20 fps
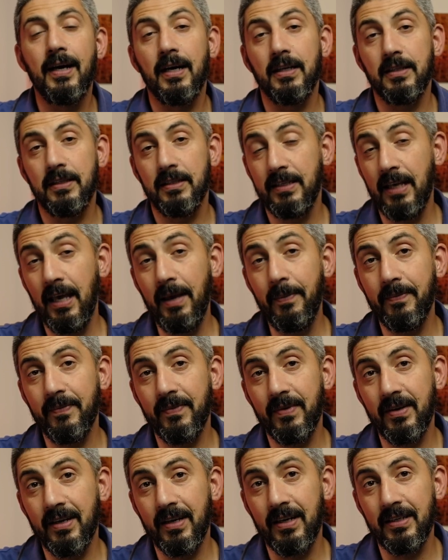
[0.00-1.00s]
At the
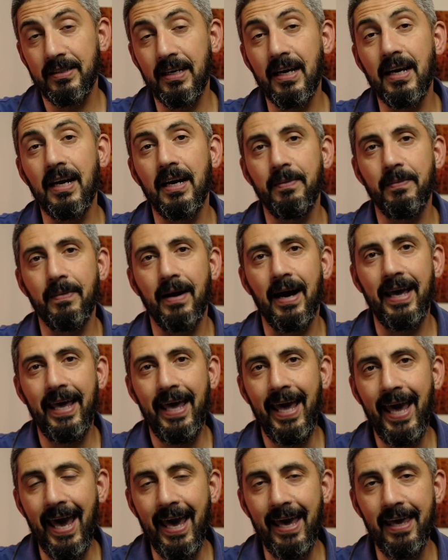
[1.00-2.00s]
same time, I
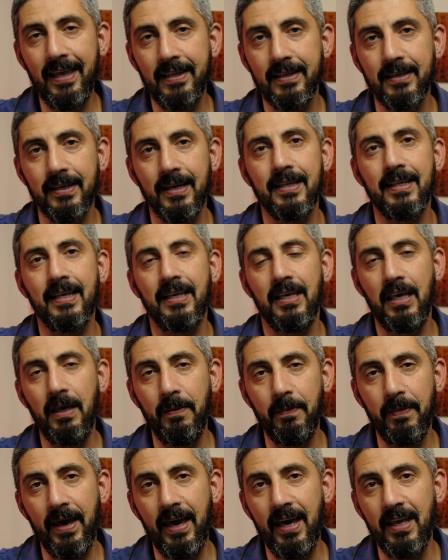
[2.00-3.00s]
hate, and I
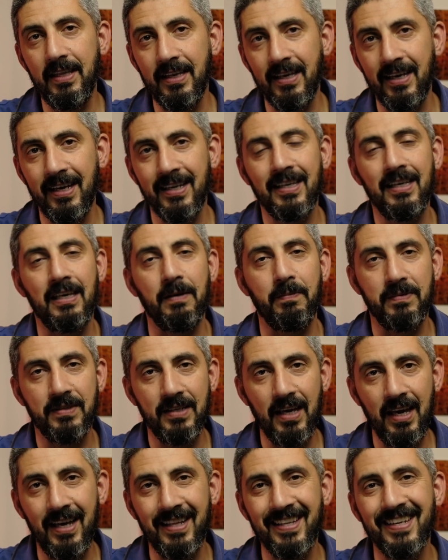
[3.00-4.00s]
keep hating, and I keep
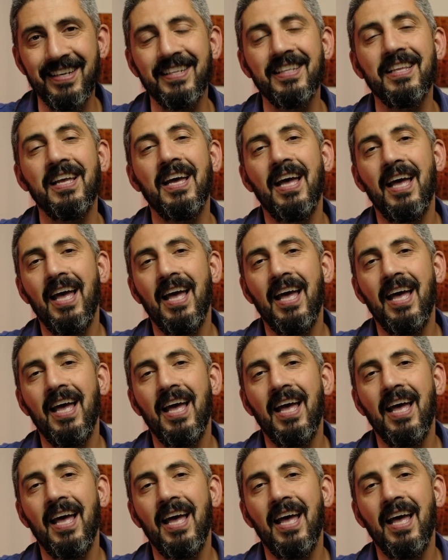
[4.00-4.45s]
saying it,